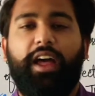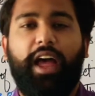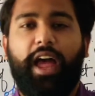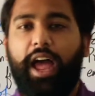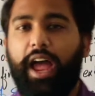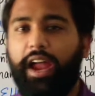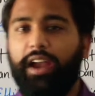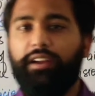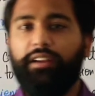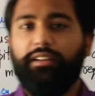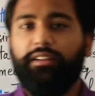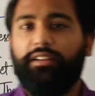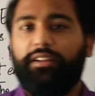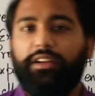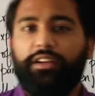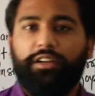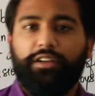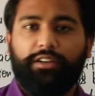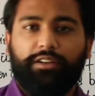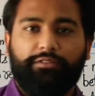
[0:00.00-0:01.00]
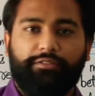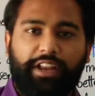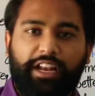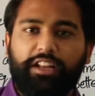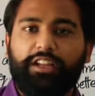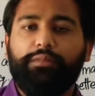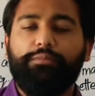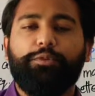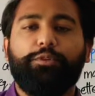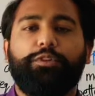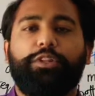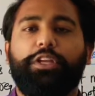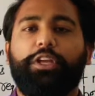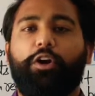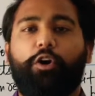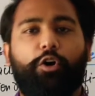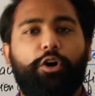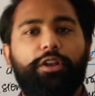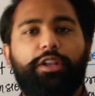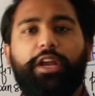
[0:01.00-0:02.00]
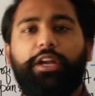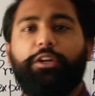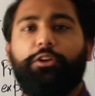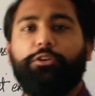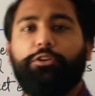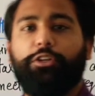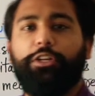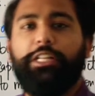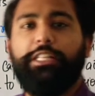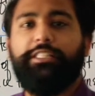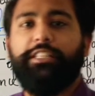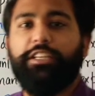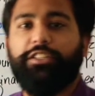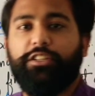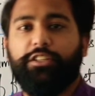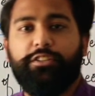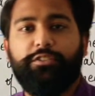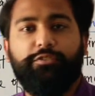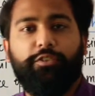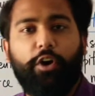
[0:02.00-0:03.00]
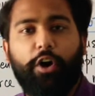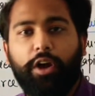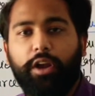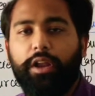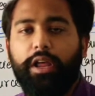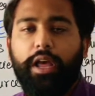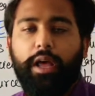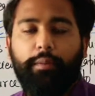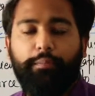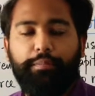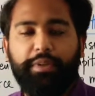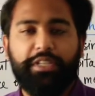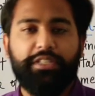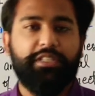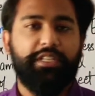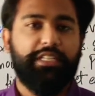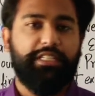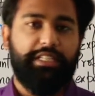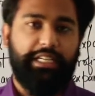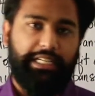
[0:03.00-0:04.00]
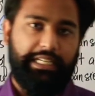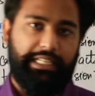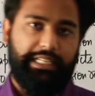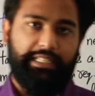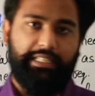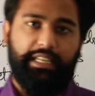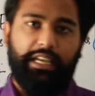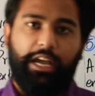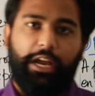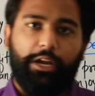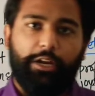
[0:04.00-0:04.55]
and welcome to the online tutorial sessions for business studies.